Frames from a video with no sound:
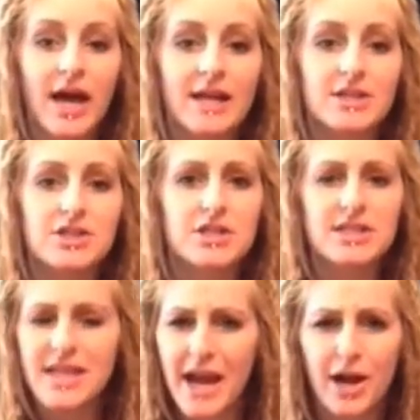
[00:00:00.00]
and it's just
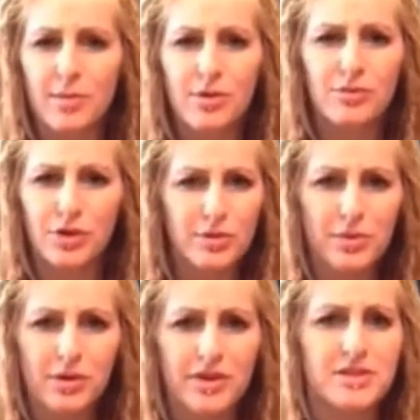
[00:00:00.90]
a terrible
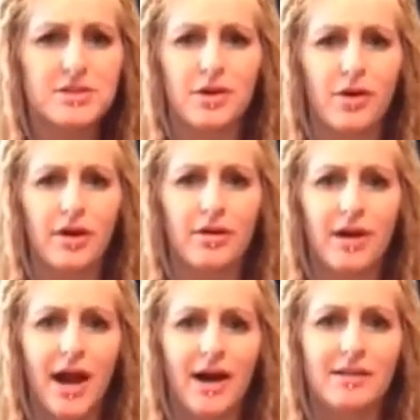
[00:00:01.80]
rumor that's going
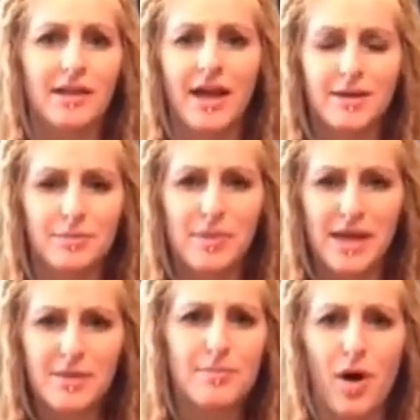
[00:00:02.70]
around, like
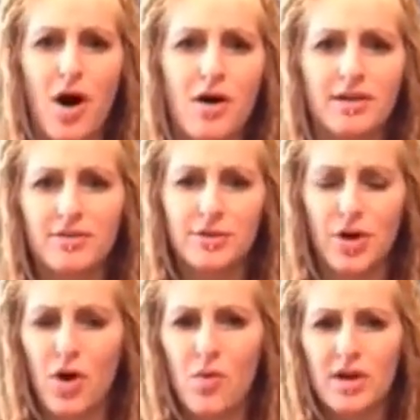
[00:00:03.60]
being bald if you
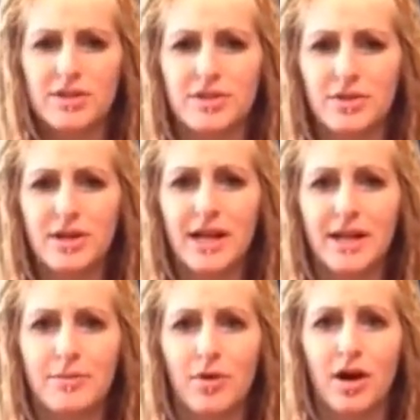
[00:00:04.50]
don't want to do it
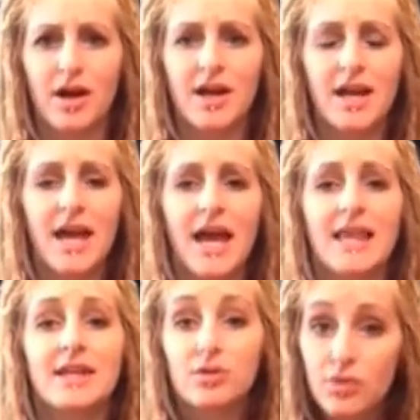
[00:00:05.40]
anymore,
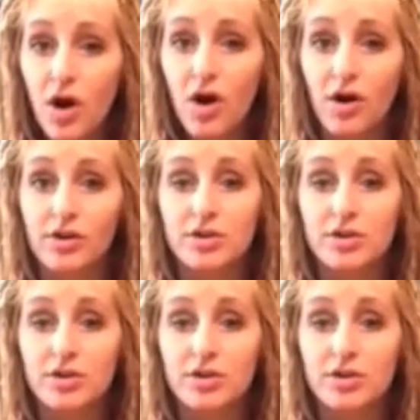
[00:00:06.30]
and they're wrong.